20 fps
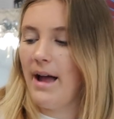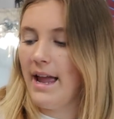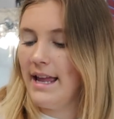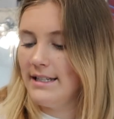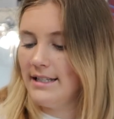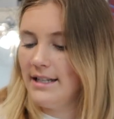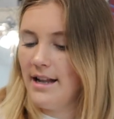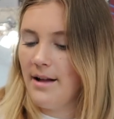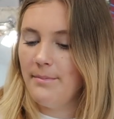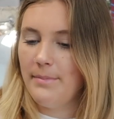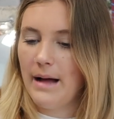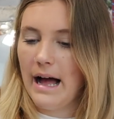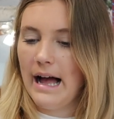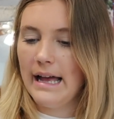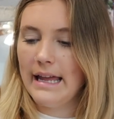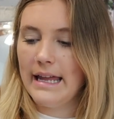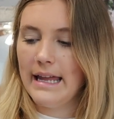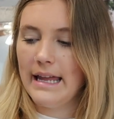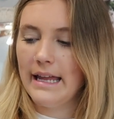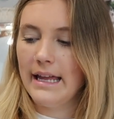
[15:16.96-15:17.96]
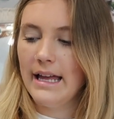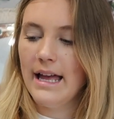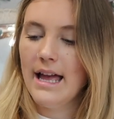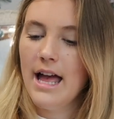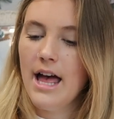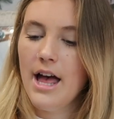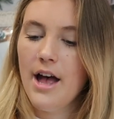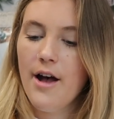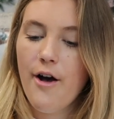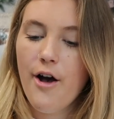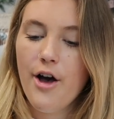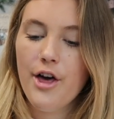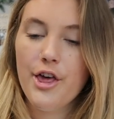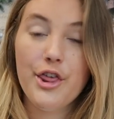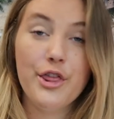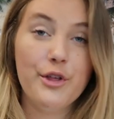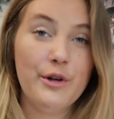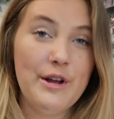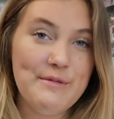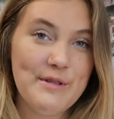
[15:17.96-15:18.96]
I ended up buying
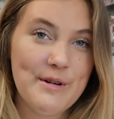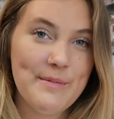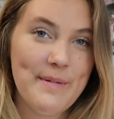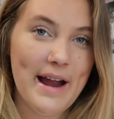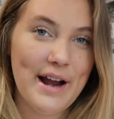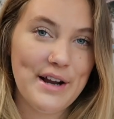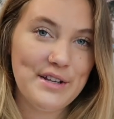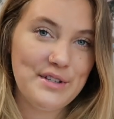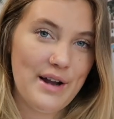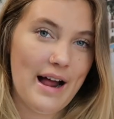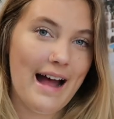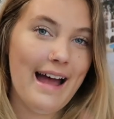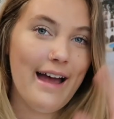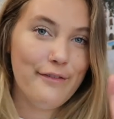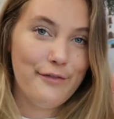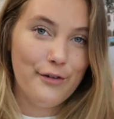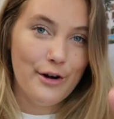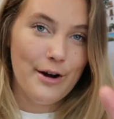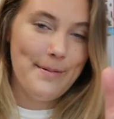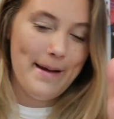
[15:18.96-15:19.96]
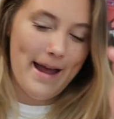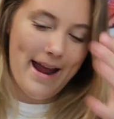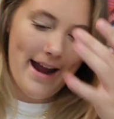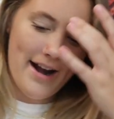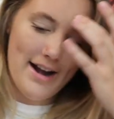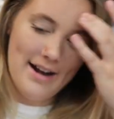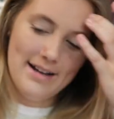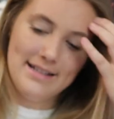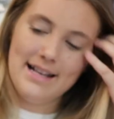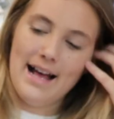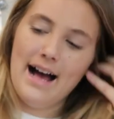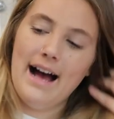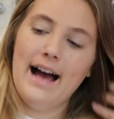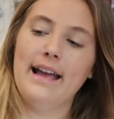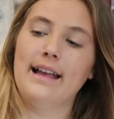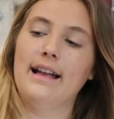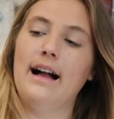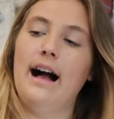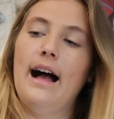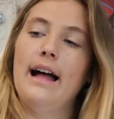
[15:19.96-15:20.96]
3 more pairs. So now I have 4 pairs.
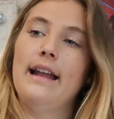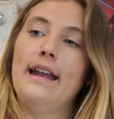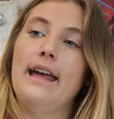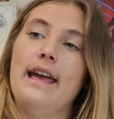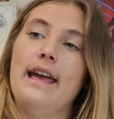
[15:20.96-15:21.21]
I got